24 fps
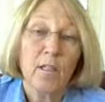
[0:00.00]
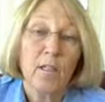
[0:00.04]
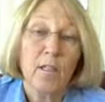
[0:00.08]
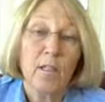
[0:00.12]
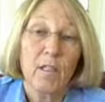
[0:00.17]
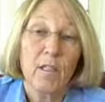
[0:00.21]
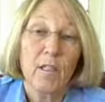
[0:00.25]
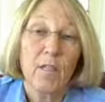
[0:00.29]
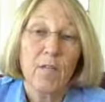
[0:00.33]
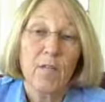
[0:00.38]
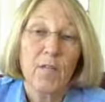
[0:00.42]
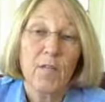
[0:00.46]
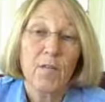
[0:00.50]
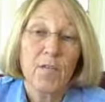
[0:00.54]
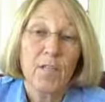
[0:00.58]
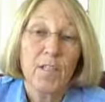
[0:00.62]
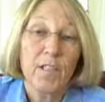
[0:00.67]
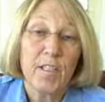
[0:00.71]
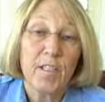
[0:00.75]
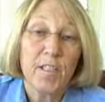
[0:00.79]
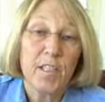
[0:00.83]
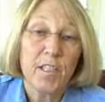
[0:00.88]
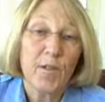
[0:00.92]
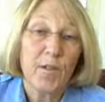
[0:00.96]
The
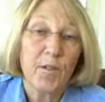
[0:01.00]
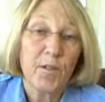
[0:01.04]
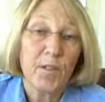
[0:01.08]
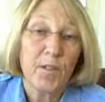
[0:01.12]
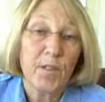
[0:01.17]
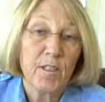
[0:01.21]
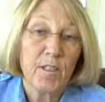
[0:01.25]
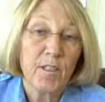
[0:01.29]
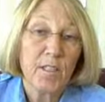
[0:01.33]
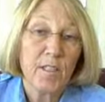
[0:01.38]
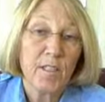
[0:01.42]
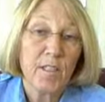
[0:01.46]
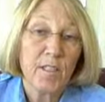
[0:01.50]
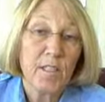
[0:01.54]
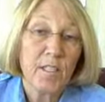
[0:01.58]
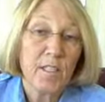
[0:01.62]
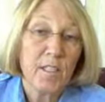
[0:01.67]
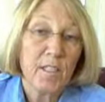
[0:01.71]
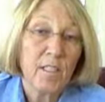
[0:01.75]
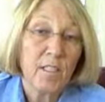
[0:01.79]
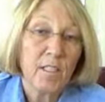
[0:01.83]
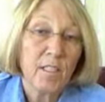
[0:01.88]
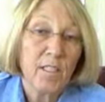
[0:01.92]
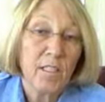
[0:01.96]
fatigue with the disease
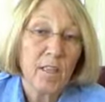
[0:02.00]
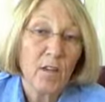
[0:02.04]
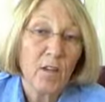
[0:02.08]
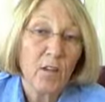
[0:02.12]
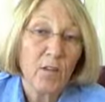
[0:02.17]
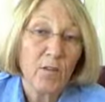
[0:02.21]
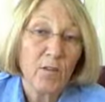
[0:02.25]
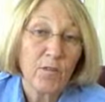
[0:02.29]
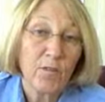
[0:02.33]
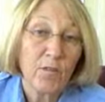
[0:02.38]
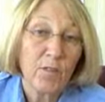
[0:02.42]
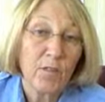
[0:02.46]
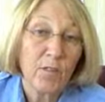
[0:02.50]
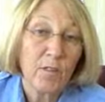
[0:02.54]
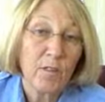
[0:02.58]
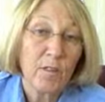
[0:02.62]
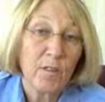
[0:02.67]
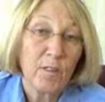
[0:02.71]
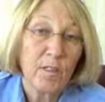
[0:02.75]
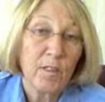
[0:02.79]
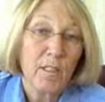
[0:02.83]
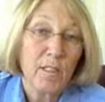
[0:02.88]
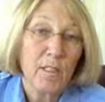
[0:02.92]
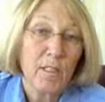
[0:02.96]
itself
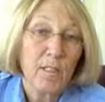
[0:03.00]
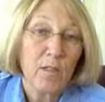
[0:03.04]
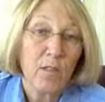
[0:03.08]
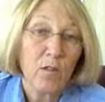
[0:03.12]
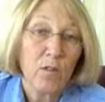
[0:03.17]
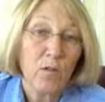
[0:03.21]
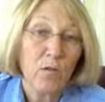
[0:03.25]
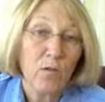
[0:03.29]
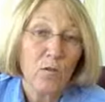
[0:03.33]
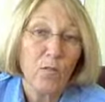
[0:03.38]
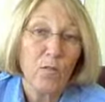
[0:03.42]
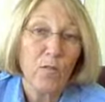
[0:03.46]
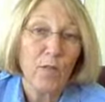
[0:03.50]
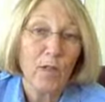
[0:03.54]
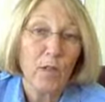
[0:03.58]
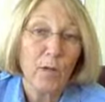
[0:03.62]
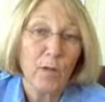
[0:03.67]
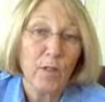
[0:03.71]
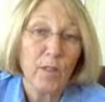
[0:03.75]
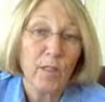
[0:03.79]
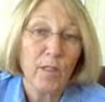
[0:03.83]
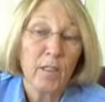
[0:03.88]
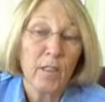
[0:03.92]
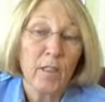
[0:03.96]
is
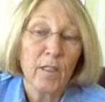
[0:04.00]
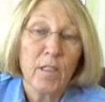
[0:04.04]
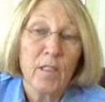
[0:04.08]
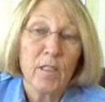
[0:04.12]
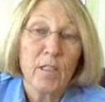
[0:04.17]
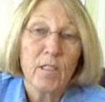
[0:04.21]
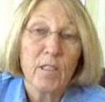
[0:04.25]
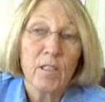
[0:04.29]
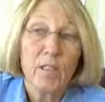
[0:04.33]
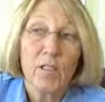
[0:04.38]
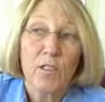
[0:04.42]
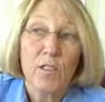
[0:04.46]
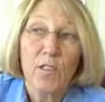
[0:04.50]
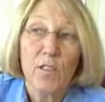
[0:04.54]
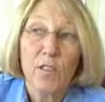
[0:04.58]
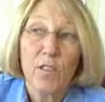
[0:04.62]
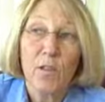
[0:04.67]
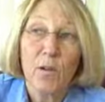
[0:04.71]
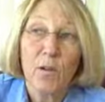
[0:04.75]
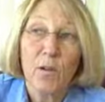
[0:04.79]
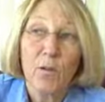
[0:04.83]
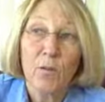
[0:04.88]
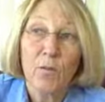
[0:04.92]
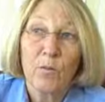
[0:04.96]
overwhelming,
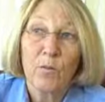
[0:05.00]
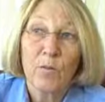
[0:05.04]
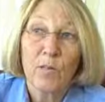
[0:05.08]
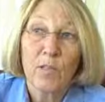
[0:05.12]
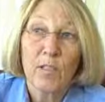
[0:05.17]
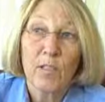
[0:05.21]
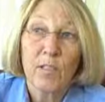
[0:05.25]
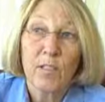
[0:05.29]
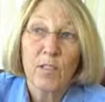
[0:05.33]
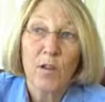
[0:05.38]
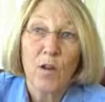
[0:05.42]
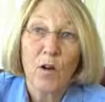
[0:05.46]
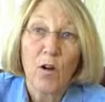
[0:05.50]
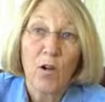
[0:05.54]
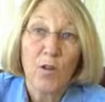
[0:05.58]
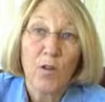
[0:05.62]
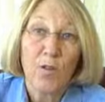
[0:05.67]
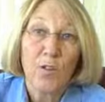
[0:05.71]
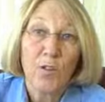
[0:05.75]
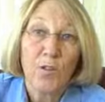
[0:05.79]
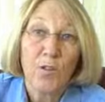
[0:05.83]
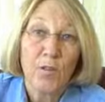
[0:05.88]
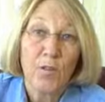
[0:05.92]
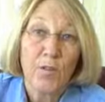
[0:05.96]
so it's hard
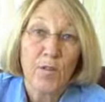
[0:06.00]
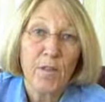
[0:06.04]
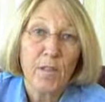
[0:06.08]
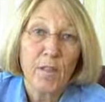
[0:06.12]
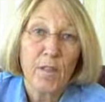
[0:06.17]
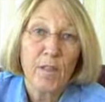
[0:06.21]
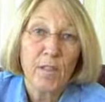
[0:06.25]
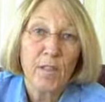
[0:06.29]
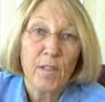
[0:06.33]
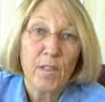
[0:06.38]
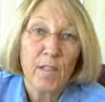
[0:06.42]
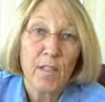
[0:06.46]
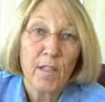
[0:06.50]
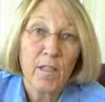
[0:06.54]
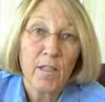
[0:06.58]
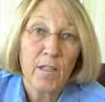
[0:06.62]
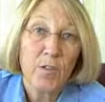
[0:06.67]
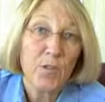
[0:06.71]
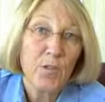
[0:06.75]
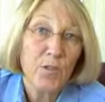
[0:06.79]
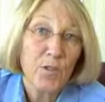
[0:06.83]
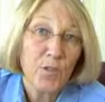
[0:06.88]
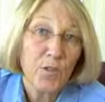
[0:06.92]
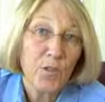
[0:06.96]
to do things that I
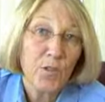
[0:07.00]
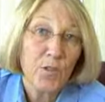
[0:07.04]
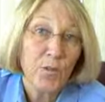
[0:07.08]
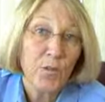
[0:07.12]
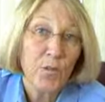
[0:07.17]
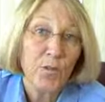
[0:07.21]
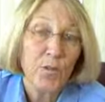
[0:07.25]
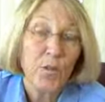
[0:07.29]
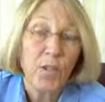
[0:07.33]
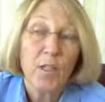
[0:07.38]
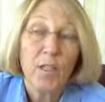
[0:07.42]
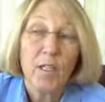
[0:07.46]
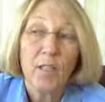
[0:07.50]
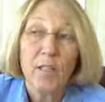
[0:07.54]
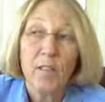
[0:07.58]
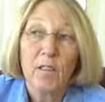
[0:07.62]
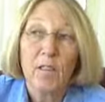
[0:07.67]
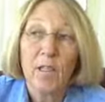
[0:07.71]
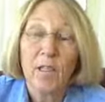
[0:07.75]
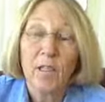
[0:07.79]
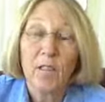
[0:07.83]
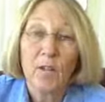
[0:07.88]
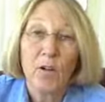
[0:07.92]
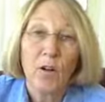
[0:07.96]
used to do,
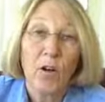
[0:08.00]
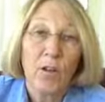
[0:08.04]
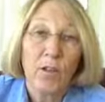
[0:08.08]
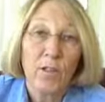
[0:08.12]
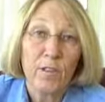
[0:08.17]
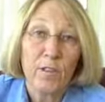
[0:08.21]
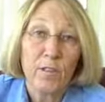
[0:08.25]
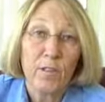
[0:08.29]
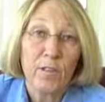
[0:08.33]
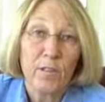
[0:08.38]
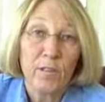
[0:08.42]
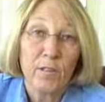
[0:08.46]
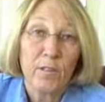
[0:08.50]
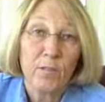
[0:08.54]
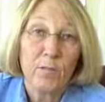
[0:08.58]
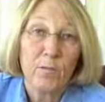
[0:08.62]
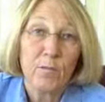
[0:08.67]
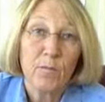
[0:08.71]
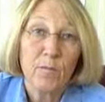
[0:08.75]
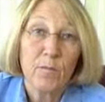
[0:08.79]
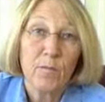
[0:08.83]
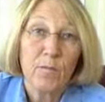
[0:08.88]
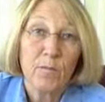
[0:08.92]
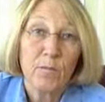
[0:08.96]
like garden and
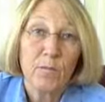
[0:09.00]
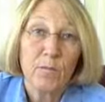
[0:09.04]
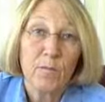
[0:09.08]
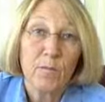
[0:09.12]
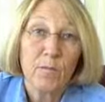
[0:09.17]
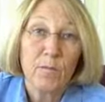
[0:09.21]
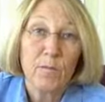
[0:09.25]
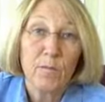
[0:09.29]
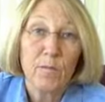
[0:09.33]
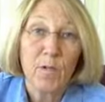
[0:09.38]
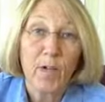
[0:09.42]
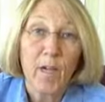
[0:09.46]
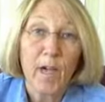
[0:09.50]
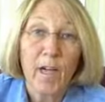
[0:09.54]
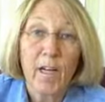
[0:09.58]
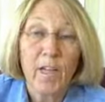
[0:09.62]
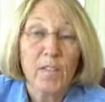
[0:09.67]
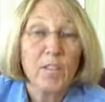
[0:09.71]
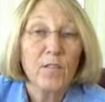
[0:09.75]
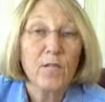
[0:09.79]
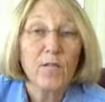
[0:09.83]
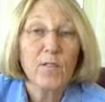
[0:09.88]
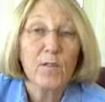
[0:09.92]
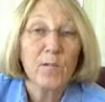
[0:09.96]

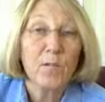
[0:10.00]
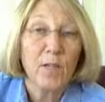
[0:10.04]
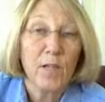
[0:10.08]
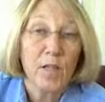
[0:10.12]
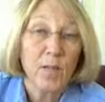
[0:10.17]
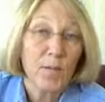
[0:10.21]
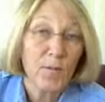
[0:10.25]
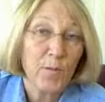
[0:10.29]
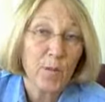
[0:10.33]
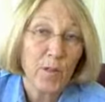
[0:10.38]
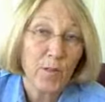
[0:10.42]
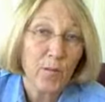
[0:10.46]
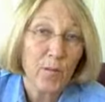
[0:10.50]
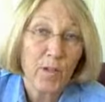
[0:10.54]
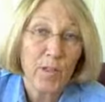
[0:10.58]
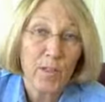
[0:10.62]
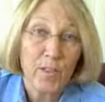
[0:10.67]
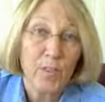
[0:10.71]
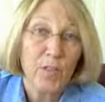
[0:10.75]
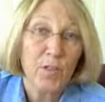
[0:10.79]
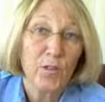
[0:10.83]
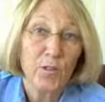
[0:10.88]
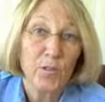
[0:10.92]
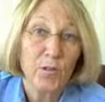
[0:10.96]
actively play with my
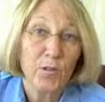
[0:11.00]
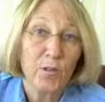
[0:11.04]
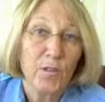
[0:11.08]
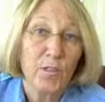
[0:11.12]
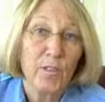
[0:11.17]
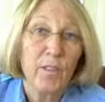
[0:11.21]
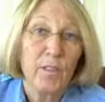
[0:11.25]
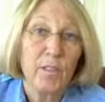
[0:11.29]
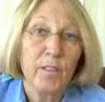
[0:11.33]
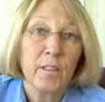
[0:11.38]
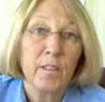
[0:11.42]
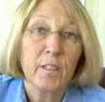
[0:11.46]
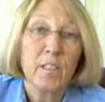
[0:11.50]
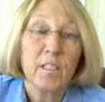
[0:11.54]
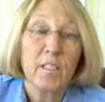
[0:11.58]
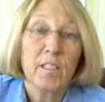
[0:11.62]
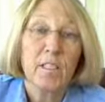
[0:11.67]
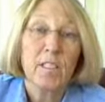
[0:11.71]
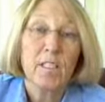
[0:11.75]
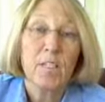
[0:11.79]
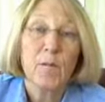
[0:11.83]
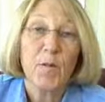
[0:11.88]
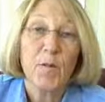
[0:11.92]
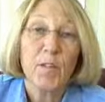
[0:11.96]
grandchildren and
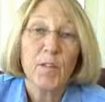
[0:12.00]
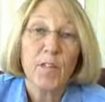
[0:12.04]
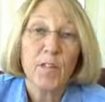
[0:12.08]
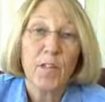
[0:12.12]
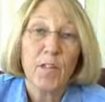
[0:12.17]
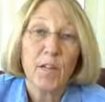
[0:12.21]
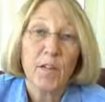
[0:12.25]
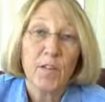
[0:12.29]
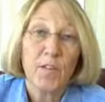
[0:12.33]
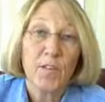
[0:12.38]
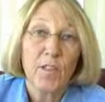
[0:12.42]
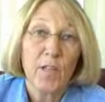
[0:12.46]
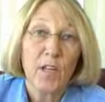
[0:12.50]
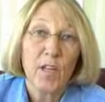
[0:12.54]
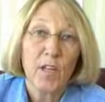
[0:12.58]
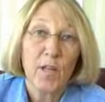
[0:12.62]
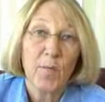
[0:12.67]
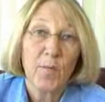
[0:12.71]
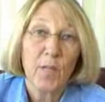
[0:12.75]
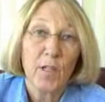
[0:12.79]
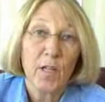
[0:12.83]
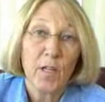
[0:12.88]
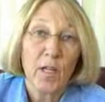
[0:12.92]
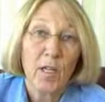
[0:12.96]
spend a lot of time
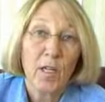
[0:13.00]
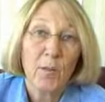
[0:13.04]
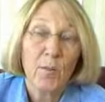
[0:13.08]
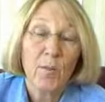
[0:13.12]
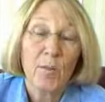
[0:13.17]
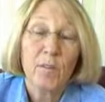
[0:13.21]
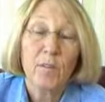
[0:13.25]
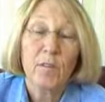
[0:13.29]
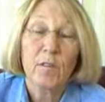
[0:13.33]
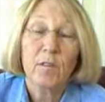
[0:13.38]
up.